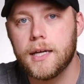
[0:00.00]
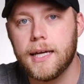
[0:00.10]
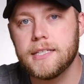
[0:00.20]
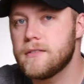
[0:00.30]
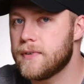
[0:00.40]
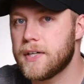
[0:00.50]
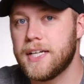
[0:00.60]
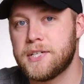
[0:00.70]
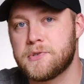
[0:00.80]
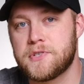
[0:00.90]
is a
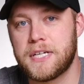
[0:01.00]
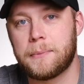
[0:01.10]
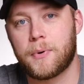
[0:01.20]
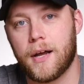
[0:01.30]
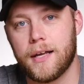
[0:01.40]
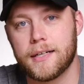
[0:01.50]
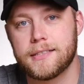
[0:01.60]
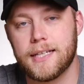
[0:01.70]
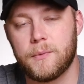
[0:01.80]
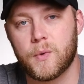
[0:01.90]
very interesting
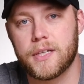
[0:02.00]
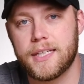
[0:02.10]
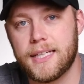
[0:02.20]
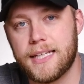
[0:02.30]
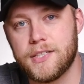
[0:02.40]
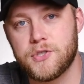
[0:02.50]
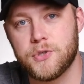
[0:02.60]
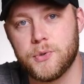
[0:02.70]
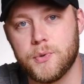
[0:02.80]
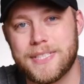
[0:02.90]
product, and we're gonna get
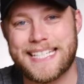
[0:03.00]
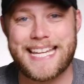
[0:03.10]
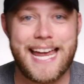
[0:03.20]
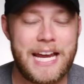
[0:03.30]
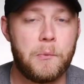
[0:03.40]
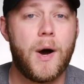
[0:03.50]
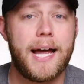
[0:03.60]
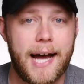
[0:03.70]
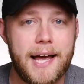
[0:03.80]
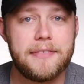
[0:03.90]
into today
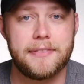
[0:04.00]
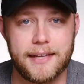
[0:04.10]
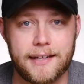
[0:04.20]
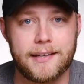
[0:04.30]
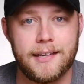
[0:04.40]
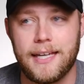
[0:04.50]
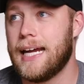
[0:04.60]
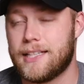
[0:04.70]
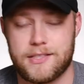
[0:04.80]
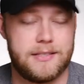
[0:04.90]
why I think
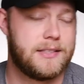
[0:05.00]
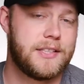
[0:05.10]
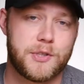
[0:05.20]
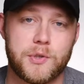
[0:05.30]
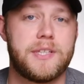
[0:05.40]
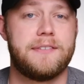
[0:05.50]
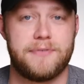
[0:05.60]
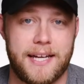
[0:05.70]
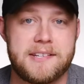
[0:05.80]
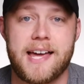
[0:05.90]
it's literally
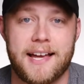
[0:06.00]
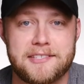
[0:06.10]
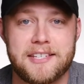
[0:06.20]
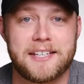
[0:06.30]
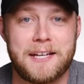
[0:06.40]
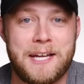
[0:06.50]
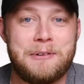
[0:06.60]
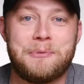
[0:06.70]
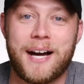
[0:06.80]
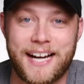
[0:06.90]
fantastic
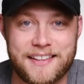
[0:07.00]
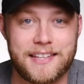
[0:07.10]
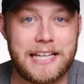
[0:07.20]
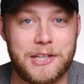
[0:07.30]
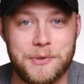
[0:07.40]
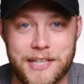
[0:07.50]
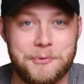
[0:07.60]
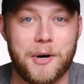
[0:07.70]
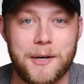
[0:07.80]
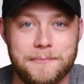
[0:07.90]
and why I think you
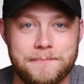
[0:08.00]
need one.